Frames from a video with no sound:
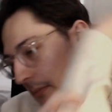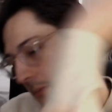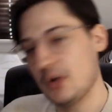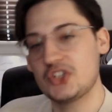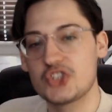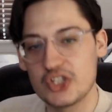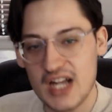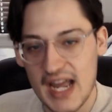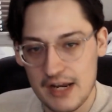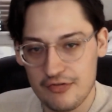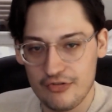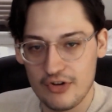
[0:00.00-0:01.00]
butcher
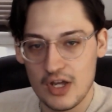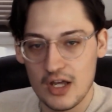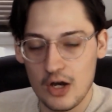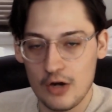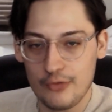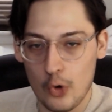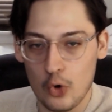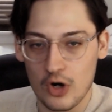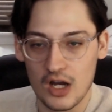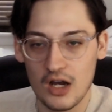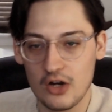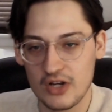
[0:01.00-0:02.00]
knife of
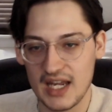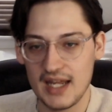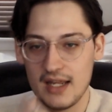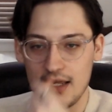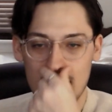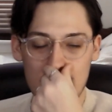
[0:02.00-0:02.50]
aura, okay?